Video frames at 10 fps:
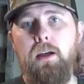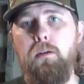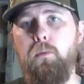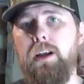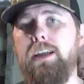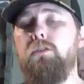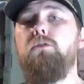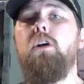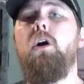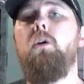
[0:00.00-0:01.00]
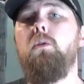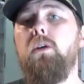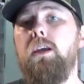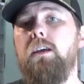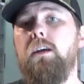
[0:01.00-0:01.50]
what I do
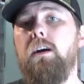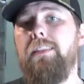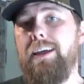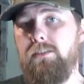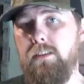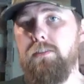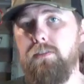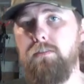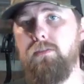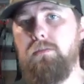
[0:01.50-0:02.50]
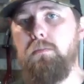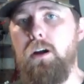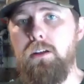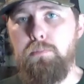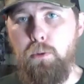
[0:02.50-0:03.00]
know that's different from
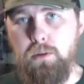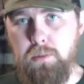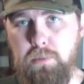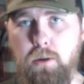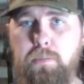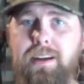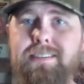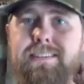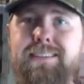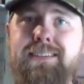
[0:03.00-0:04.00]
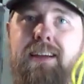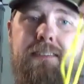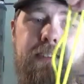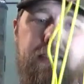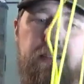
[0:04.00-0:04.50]
other portable bow presses is
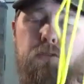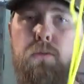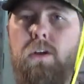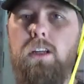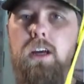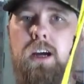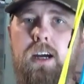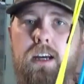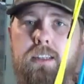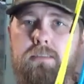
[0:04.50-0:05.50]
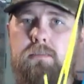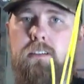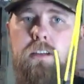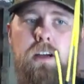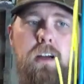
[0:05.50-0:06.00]
everything's run on
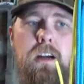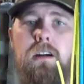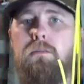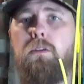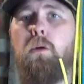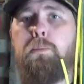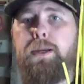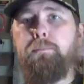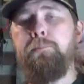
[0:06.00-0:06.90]
roping,